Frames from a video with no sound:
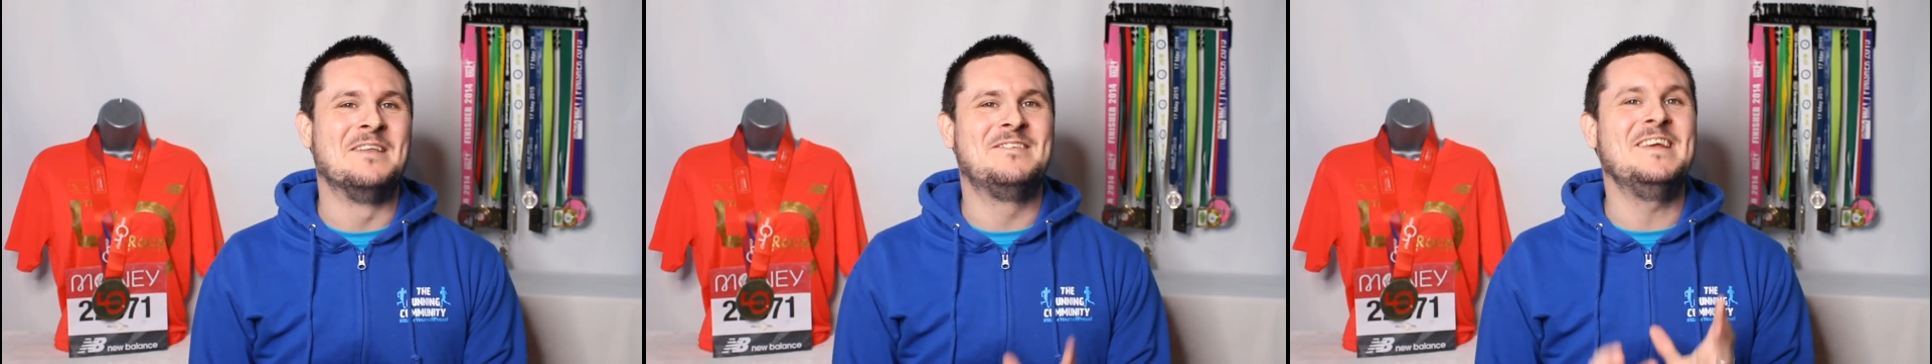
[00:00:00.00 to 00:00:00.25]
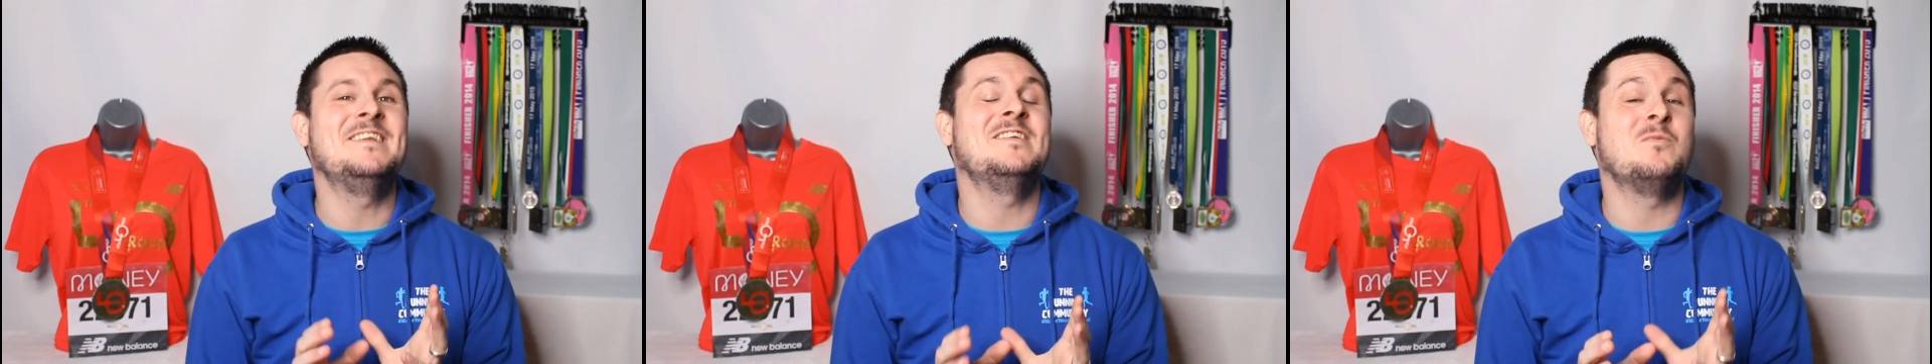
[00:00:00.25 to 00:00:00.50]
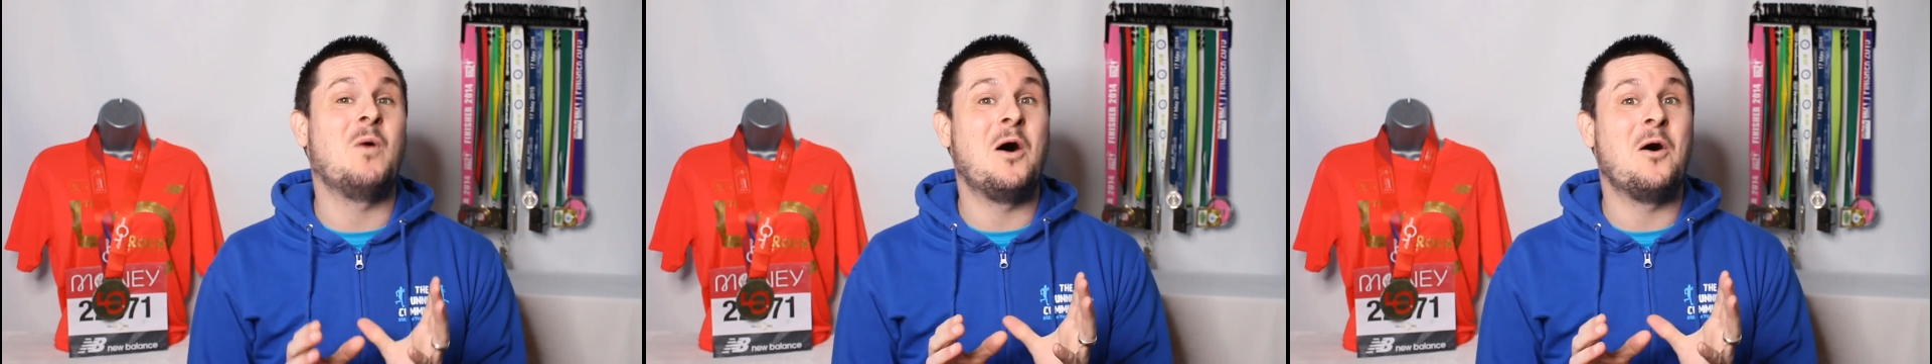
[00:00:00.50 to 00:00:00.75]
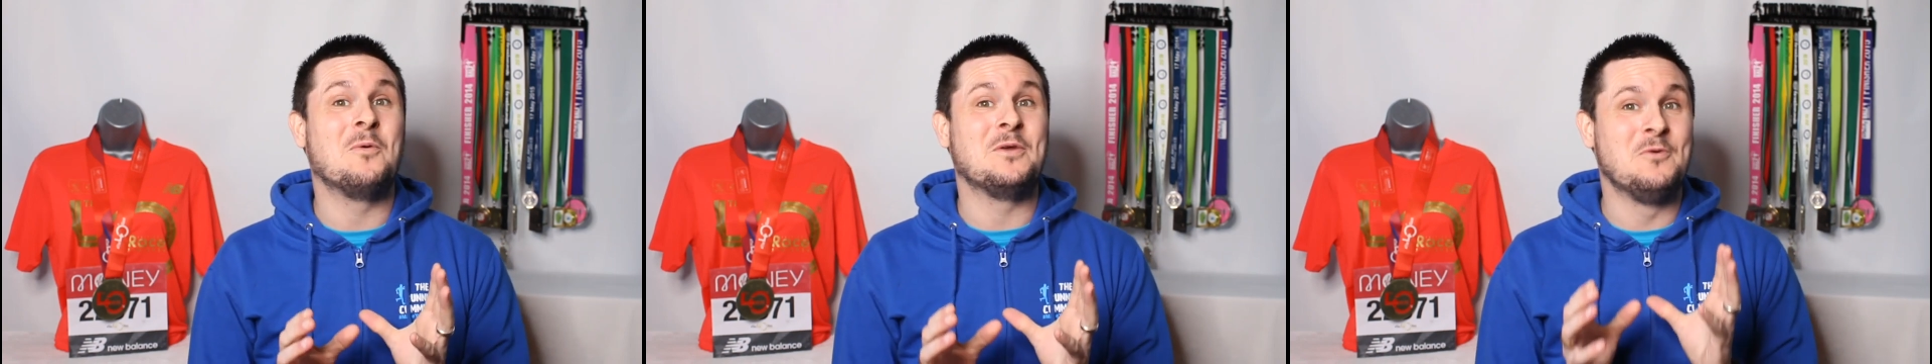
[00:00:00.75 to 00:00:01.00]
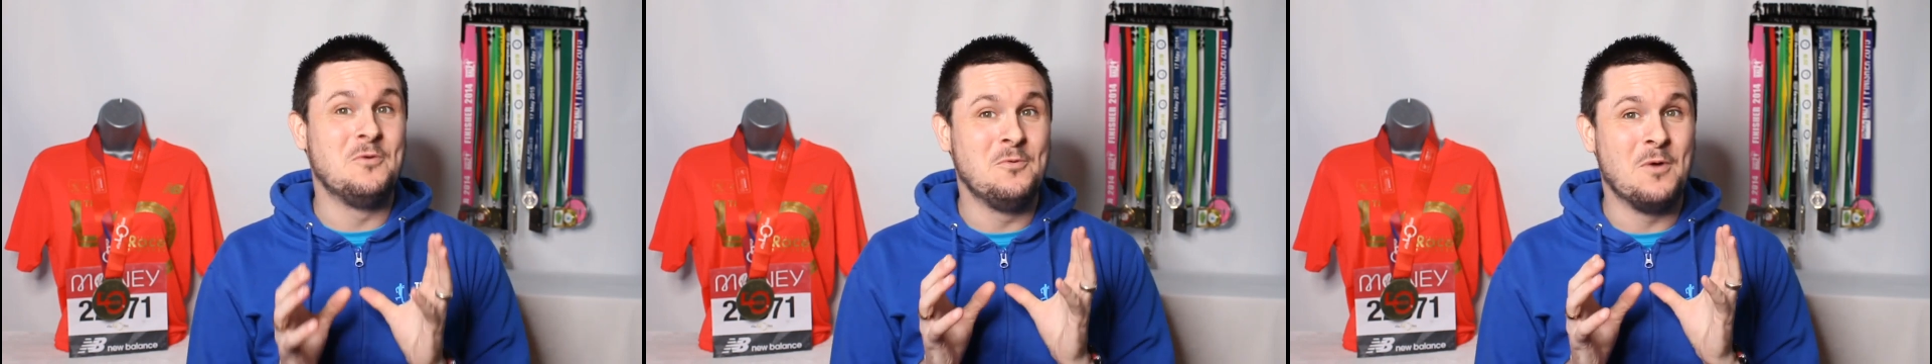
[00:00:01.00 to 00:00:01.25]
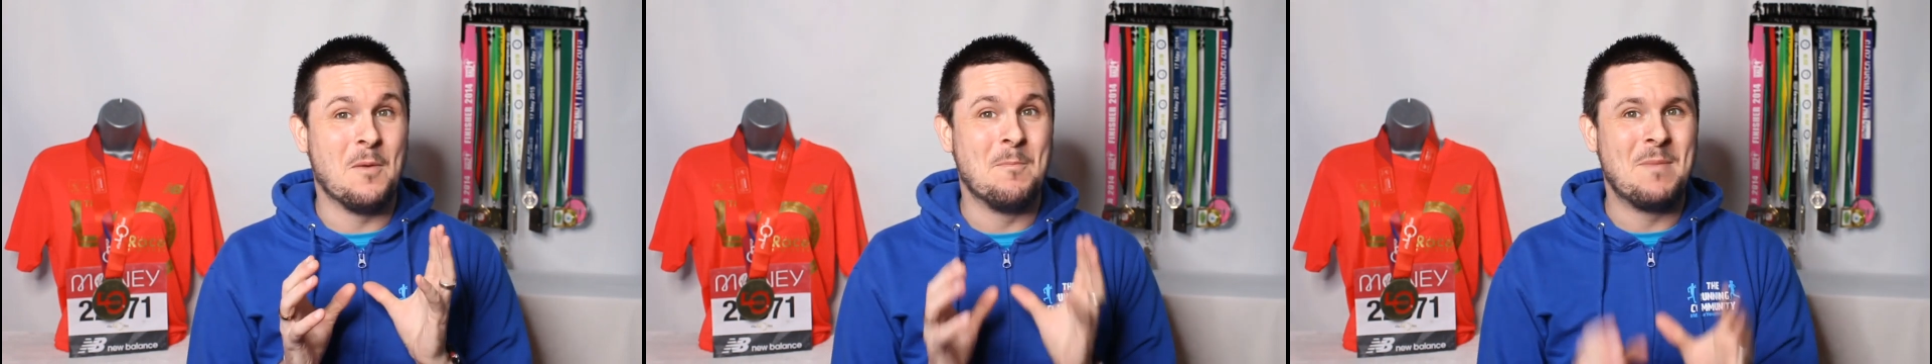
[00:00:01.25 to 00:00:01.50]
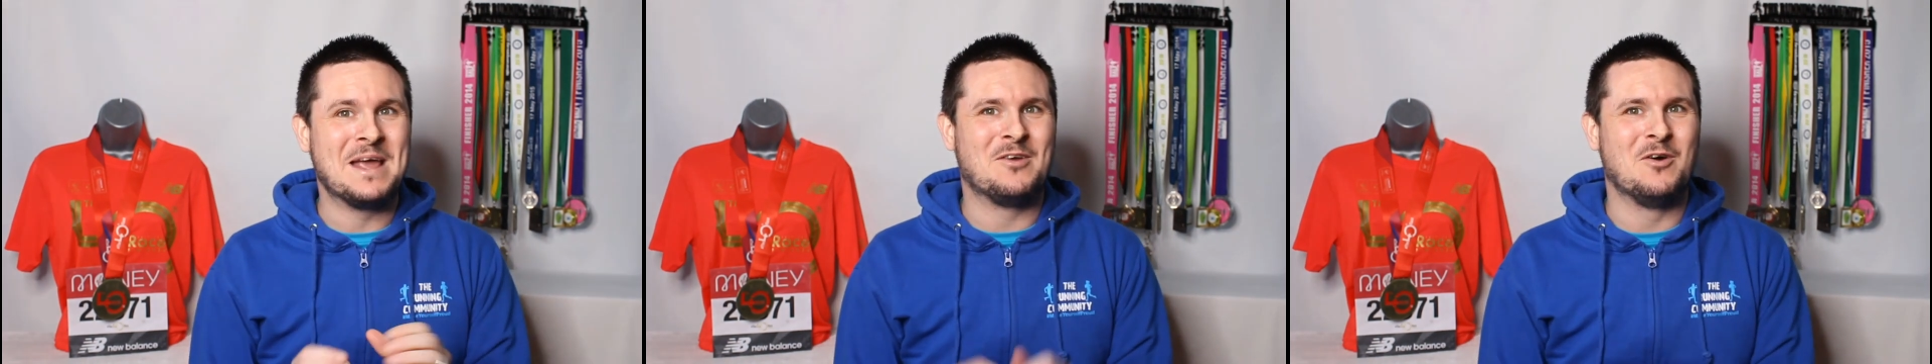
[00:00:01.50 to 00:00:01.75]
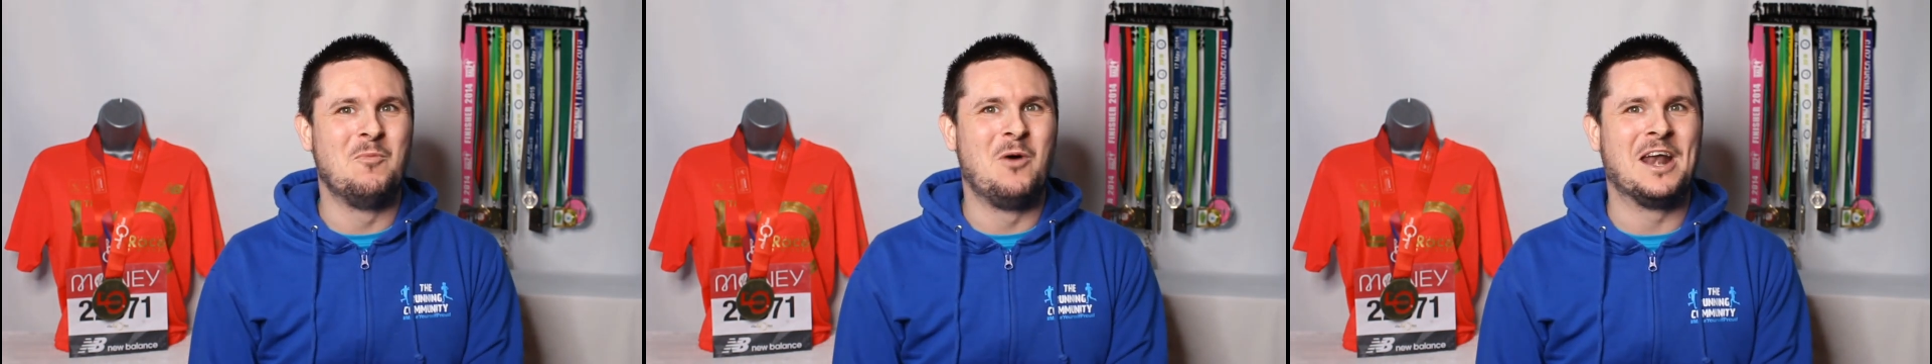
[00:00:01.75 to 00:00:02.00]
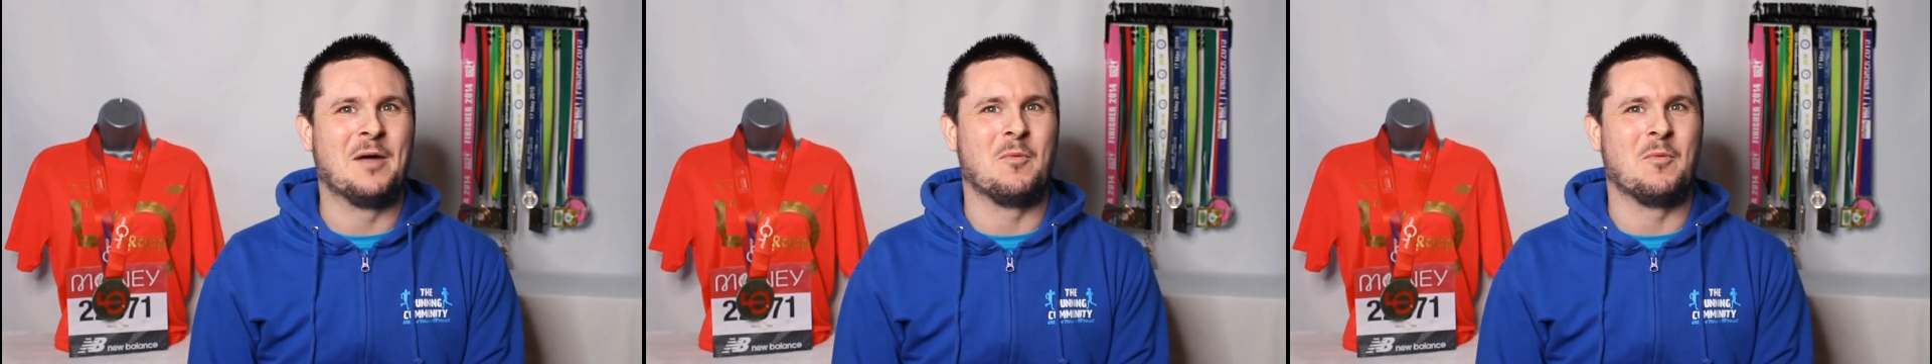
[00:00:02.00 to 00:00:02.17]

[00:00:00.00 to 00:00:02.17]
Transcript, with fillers: just while you make your mind